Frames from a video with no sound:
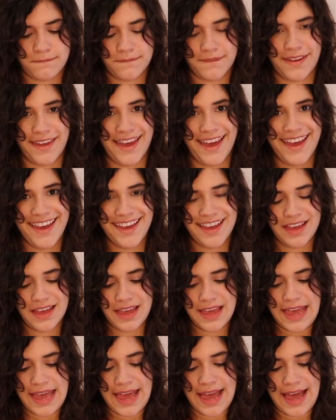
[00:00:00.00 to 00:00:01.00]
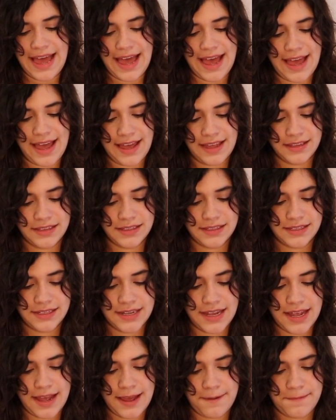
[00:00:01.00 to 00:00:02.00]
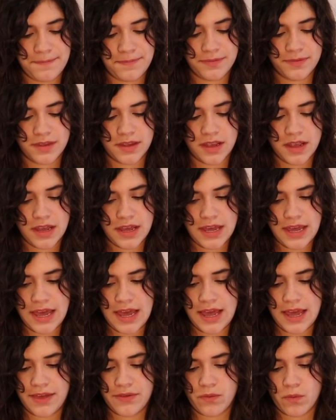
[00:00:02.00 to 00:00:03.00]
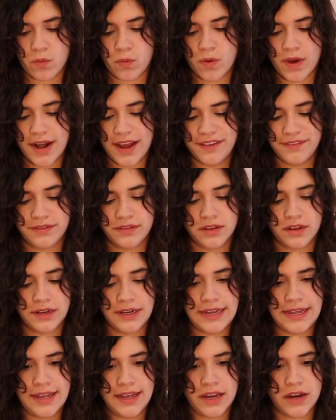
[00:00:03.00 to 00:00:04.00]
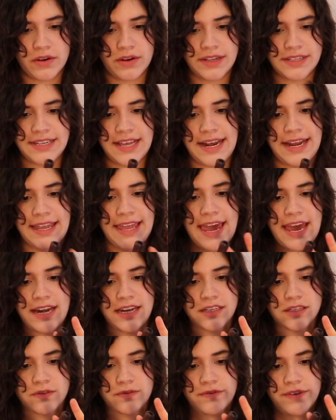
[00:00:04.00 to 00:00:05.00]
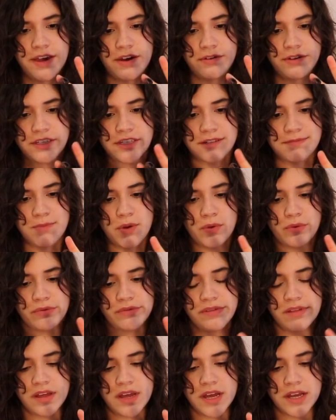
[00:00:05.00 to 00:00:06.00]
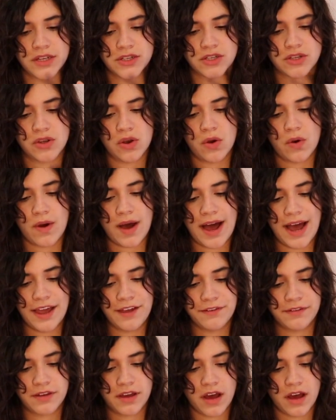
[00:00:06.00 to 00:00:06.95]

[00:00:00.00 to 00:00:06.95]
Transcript: Yeah, and what I've done here is that, again, it's very smooth. So I've